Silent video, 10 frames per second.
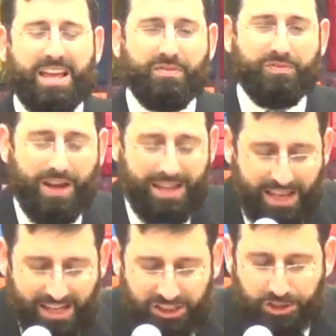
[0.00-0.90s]

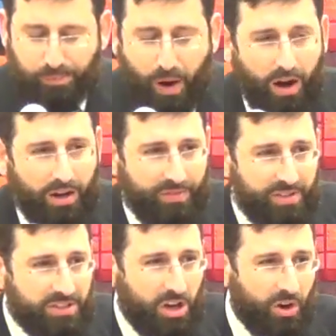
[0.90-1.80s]
If each part
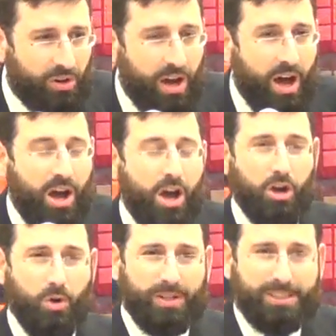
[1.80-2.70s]
of the
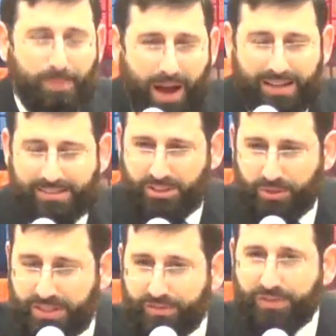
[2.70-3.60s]
Torah corresponds
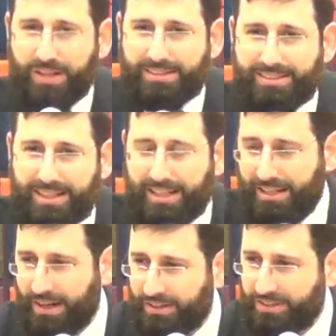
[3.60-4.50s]
to a different
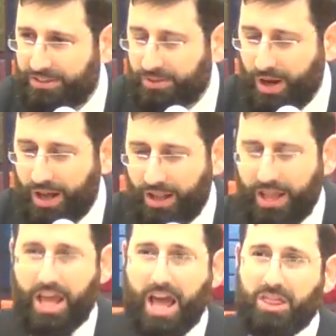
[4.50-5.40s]
city in Eretz
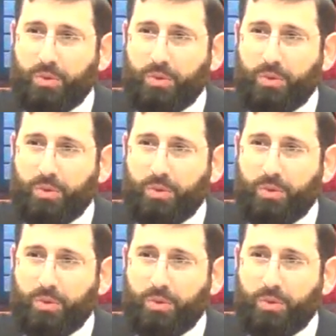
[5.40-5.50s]
Yisrael,